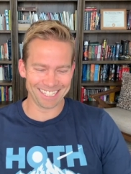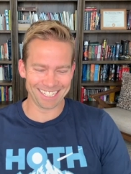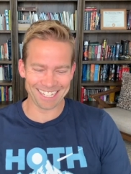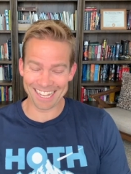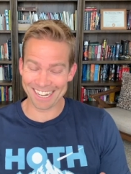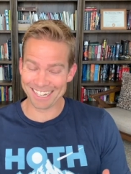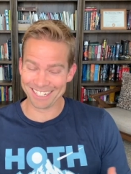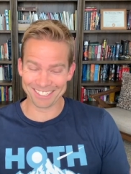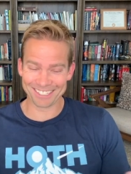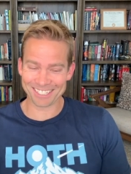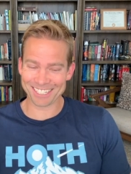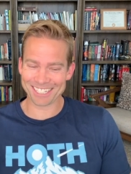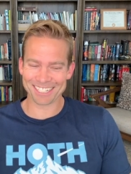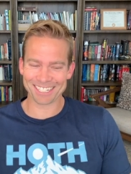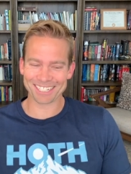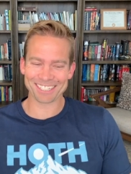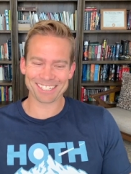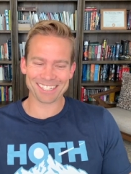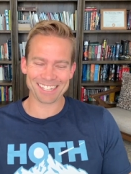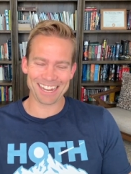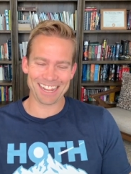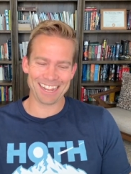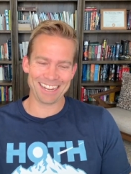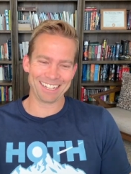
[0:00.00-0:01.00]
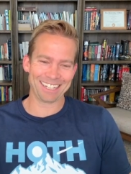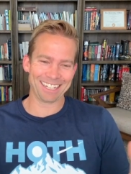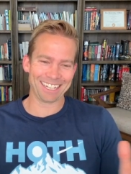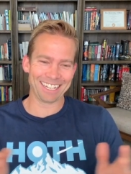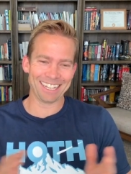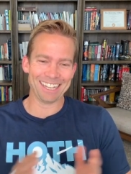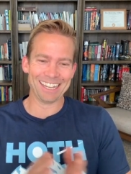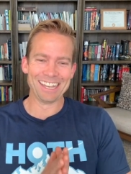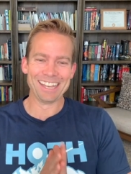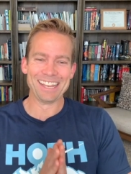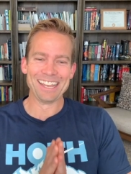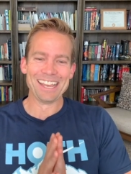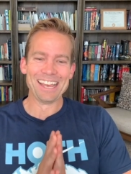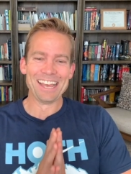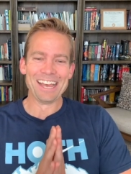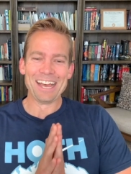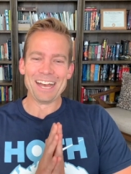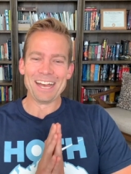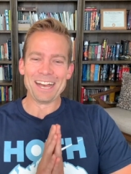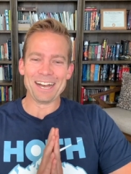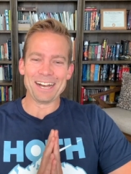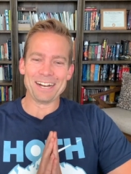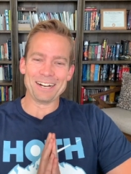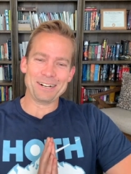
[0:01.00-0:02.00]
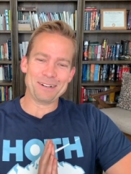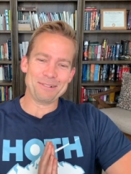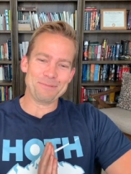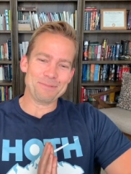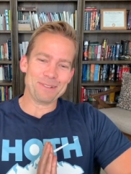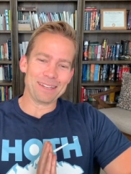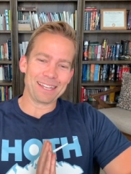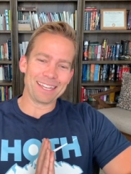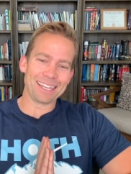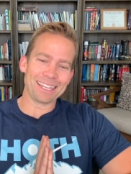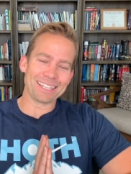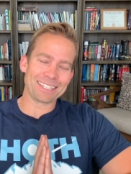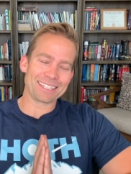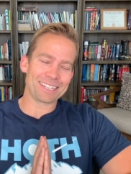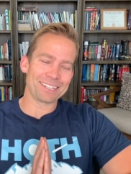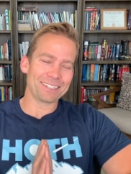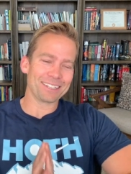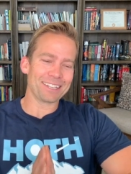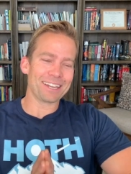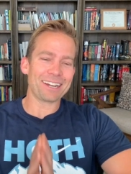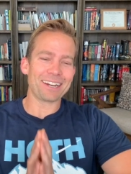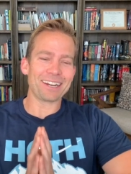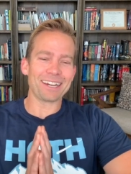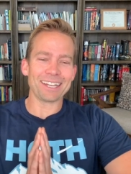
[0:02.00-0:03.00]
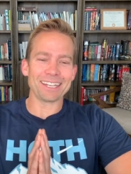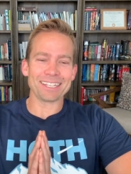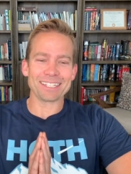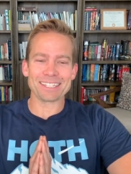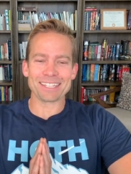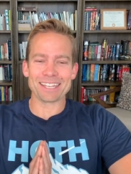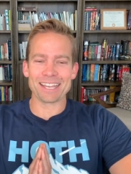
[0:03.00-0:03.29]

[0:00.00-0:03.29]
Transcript: And you're still standing. It's hilarious